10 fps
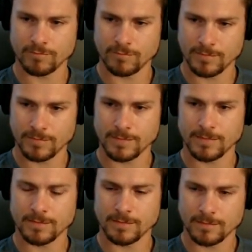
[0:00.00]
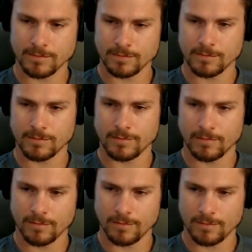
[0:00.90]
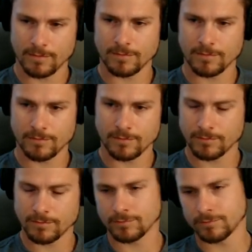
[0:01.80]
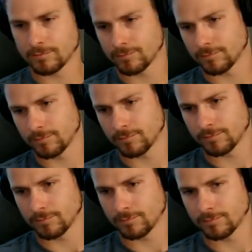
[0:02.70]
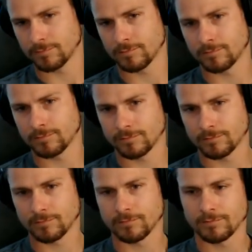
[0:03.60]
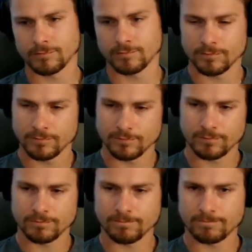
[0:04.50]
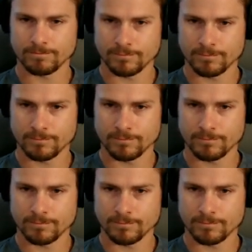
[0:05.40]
The person shown says nothing.